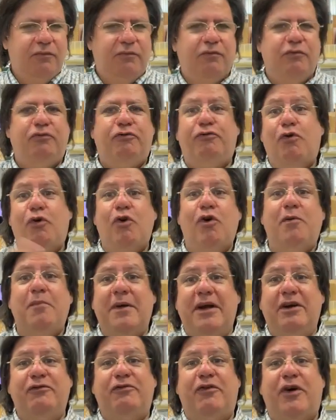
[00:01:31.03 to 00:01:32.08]
Form
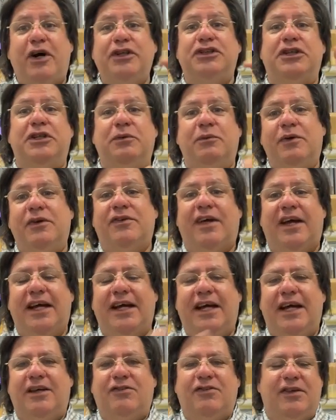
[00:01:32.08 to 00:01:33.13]
and function was, I
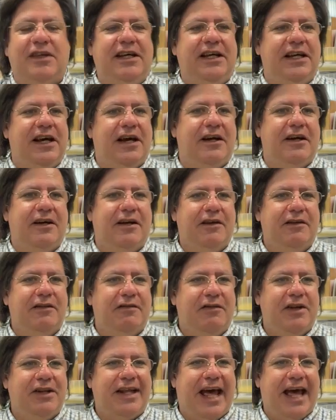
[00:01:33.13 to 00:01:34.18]
guess, the
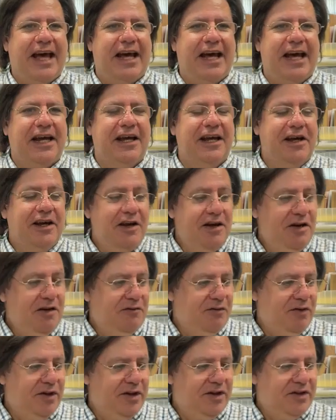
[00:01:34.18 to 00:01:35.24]
tag
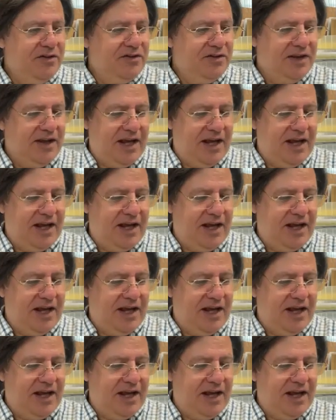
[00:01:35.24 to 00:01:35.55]
for this.